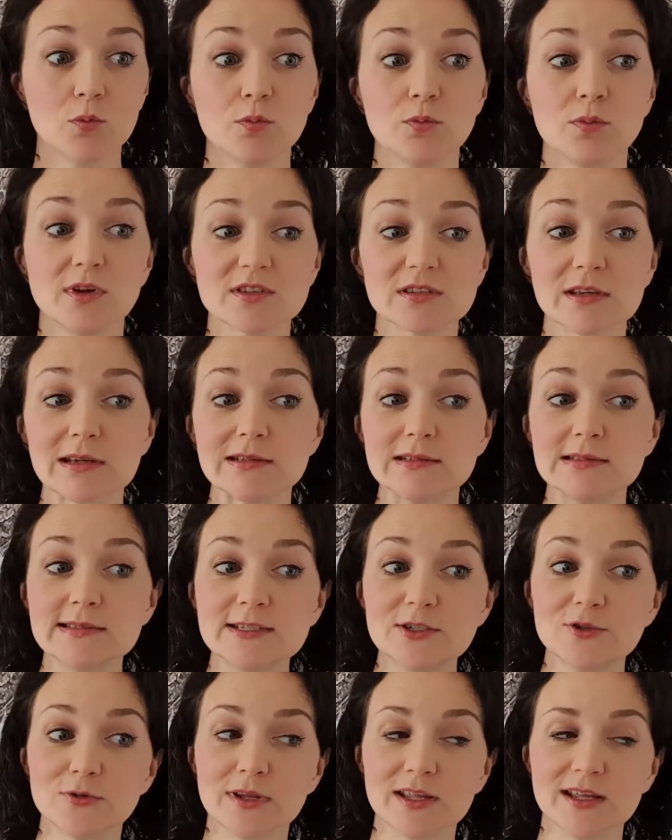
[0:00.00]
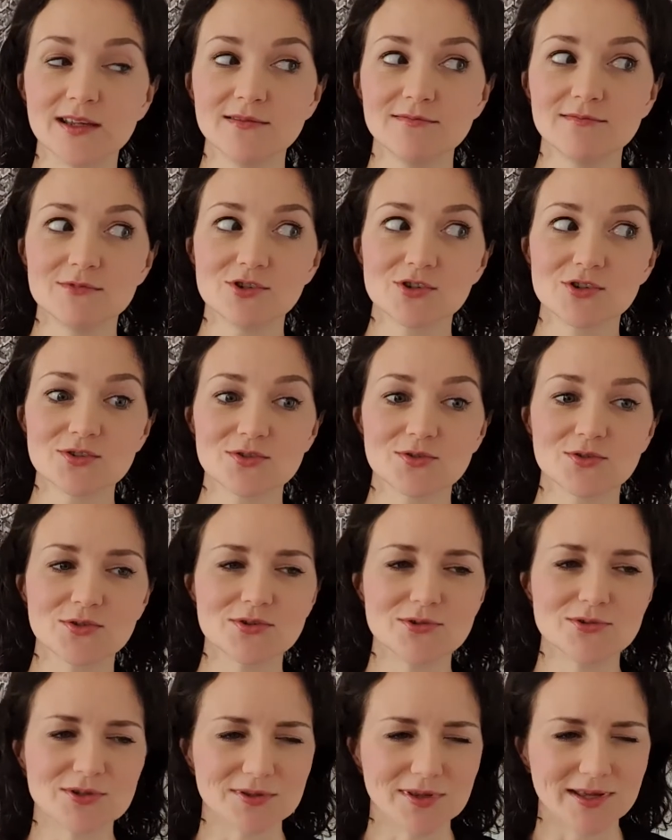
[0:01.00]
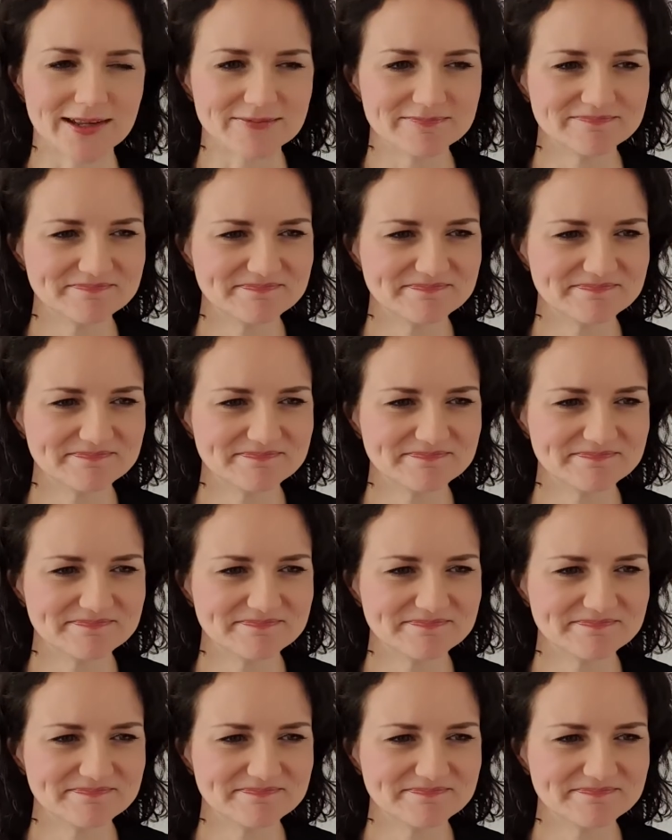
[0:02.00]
Because I literally just saw you do that.